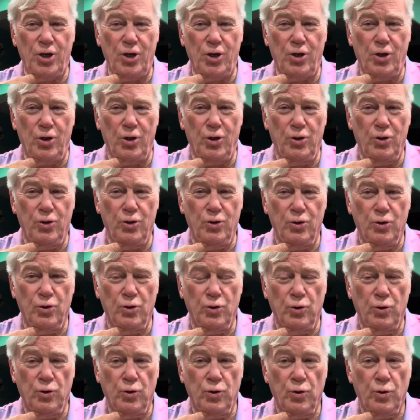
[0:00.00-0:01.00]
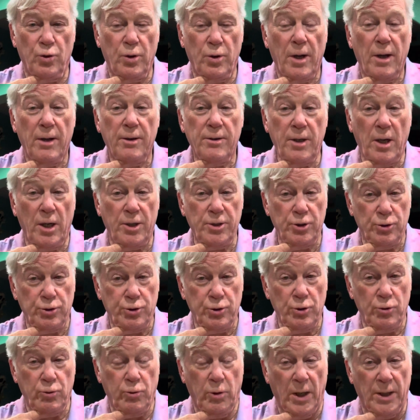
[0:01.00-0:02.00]
Ooh. Now you
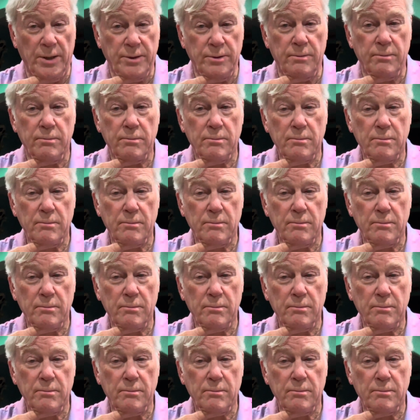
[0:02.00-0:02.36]
do 1.